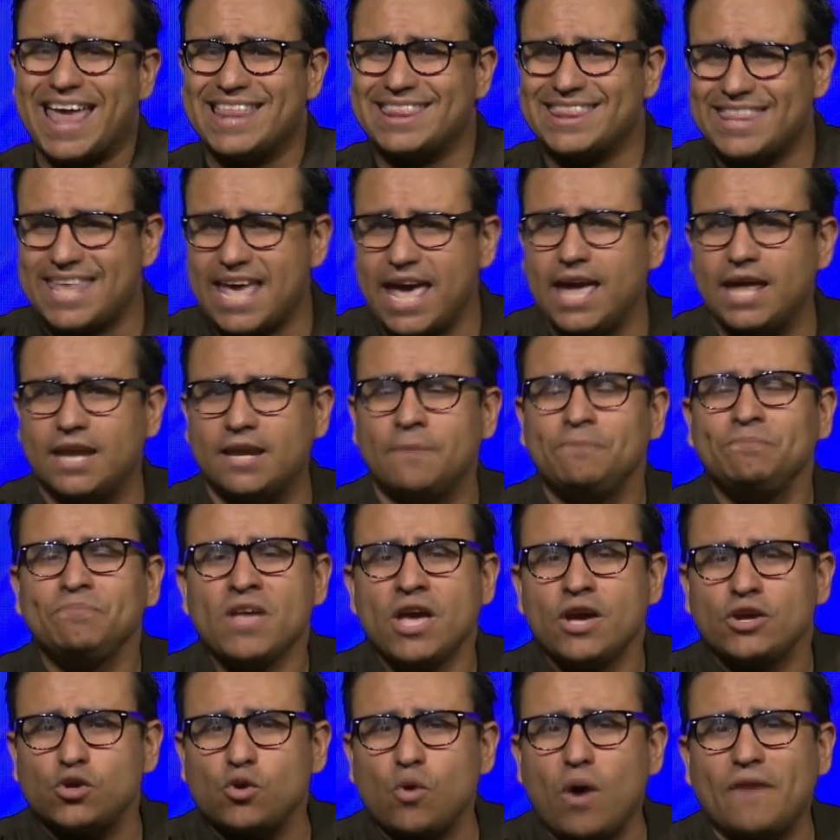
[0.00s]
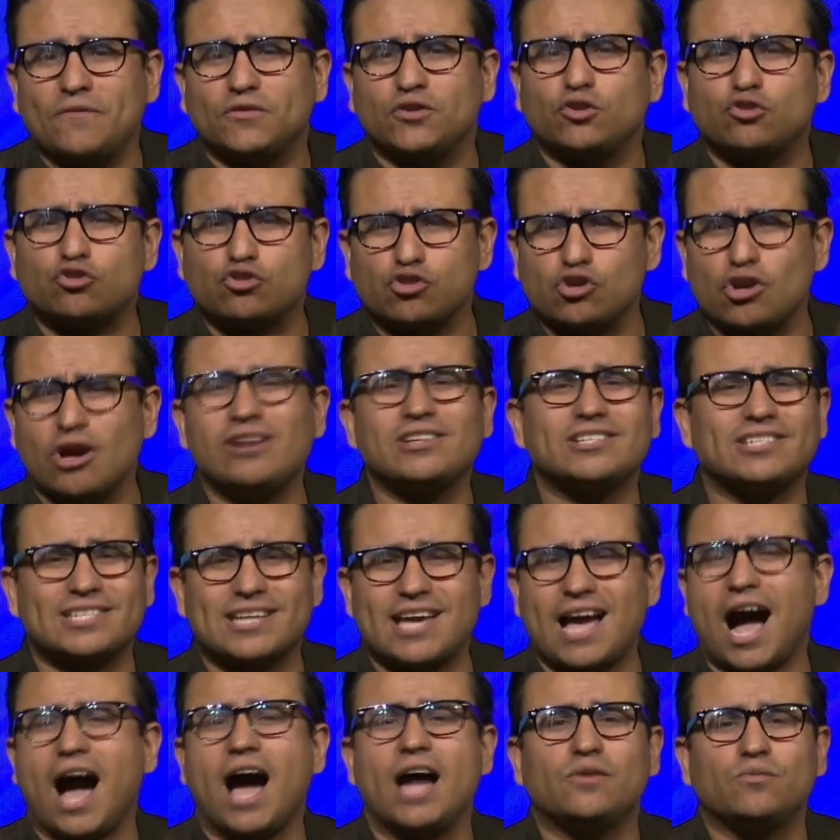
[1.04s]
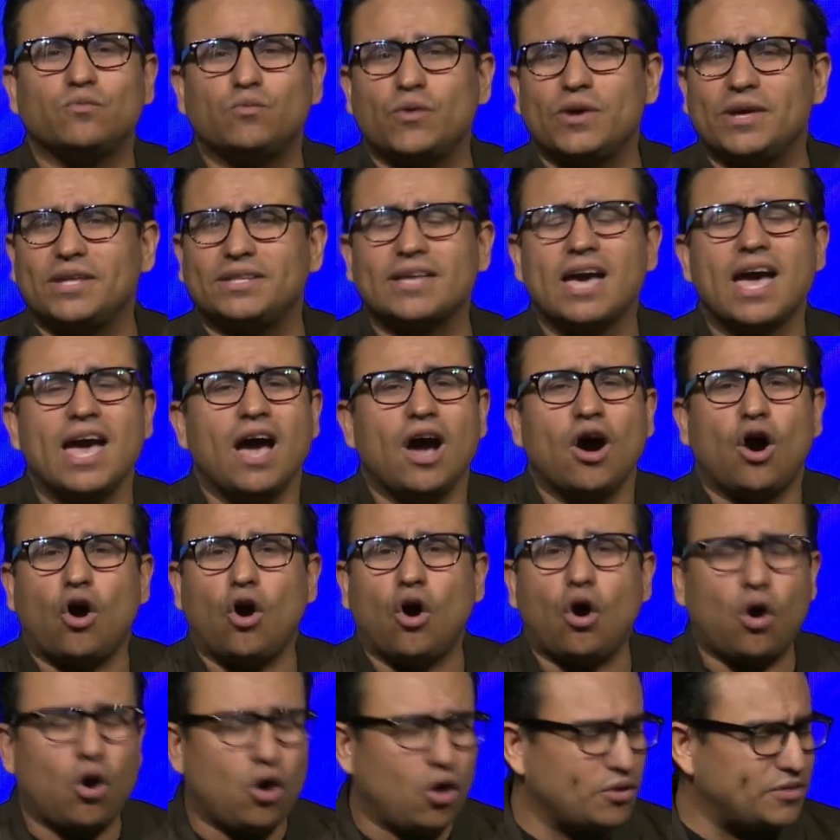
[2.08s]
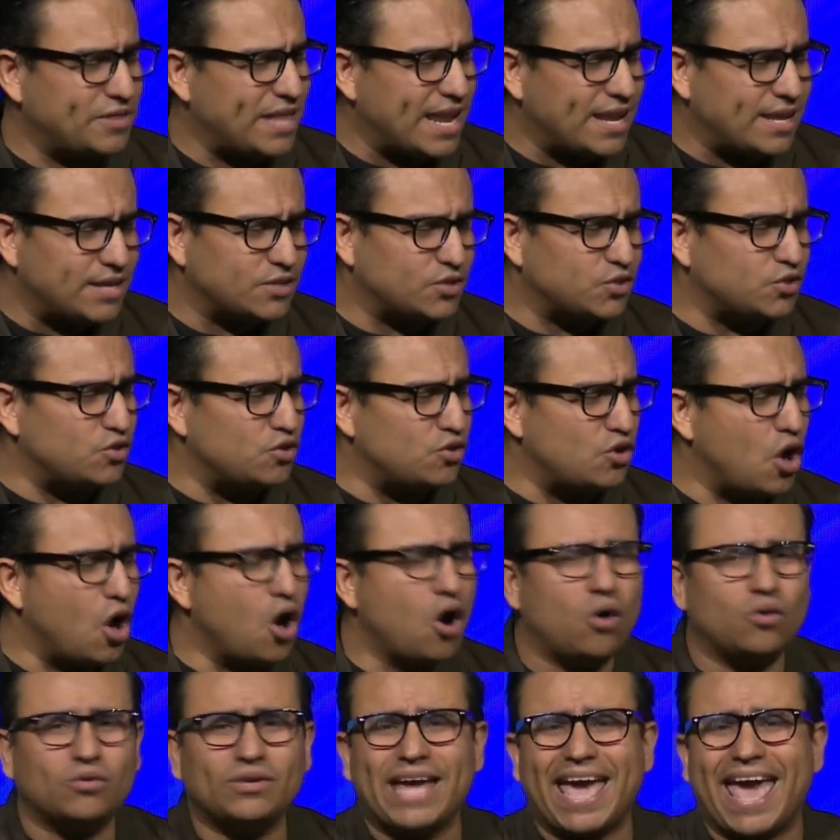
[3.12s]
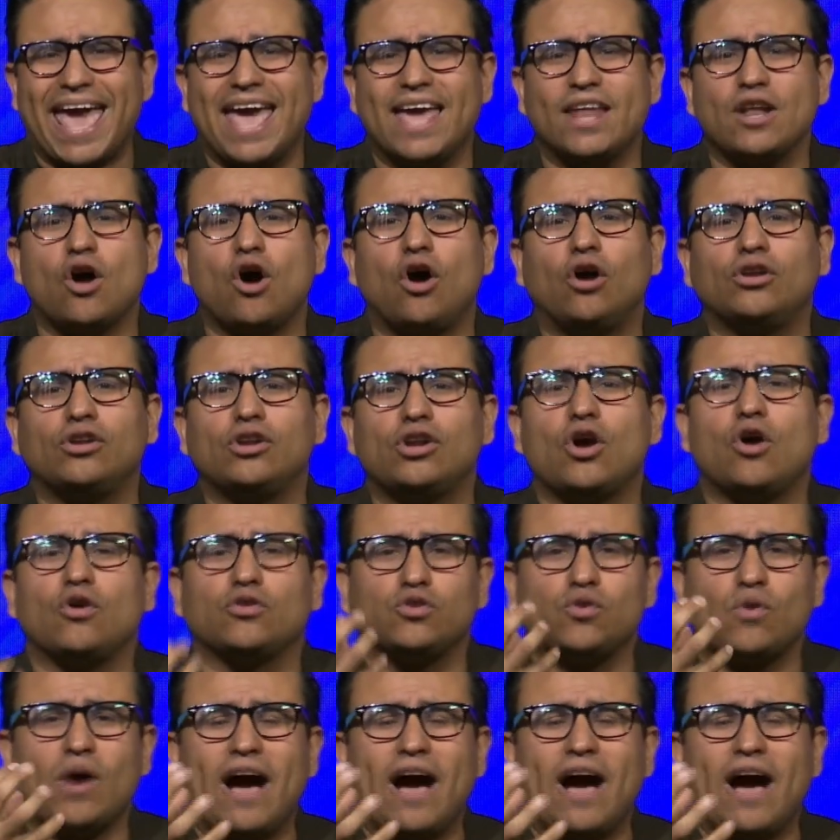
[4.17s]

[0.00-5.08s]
And then you have to trust God with all that is known and unknown.